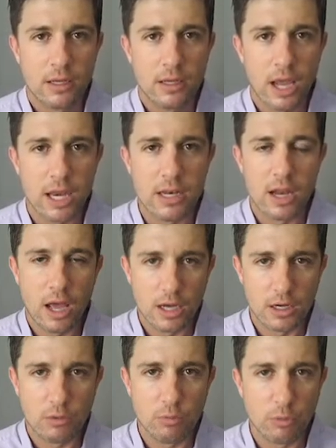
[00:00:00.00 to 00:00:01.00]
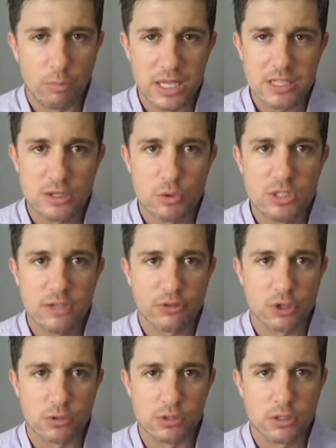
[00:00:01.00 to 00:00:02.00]
and none will be so
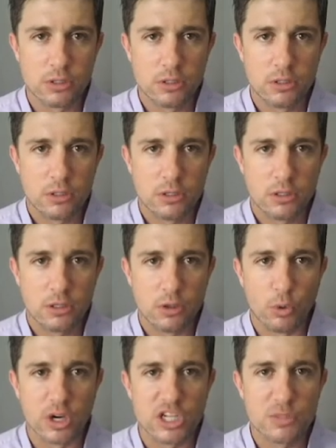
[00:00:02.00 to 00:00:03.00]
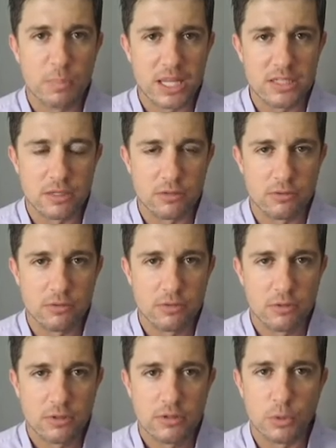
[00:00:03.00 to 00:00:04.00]
difficult or expensive
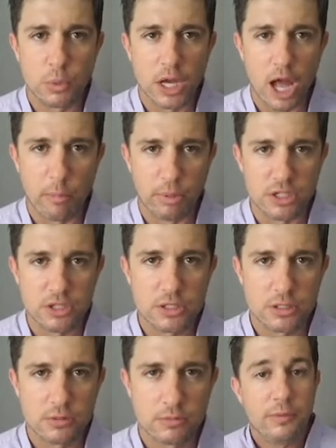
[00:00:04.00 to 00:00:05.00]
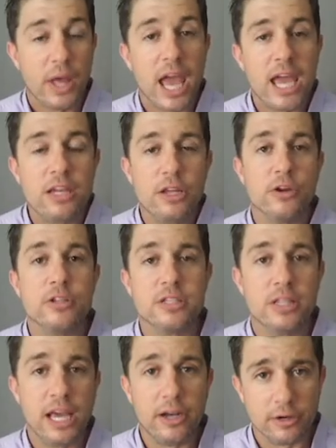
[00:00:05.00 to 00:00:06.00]
to accomplish. 8 years
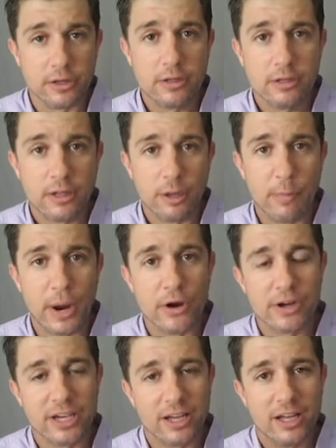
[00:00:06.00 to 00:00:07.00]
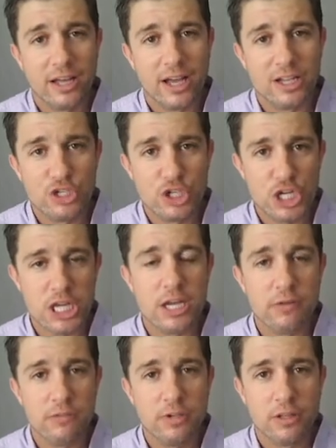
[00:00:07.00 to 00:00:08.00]
later, America
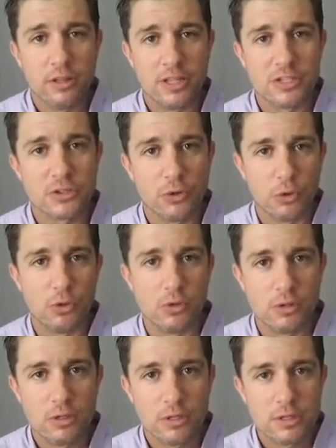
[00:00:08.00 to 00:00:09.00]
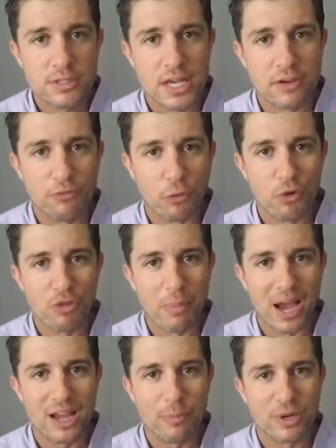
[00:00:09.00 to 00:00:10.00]
achieved this goal set forth
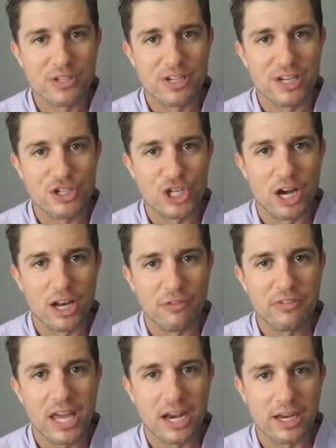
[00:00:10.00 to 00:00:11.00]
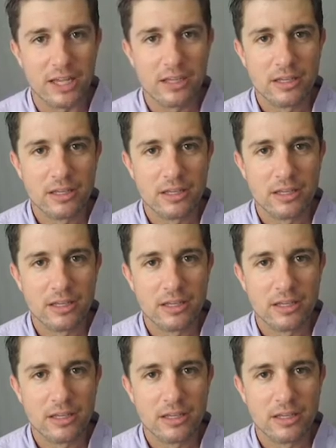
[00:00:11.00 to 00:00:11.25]
by President John F. Kennedy.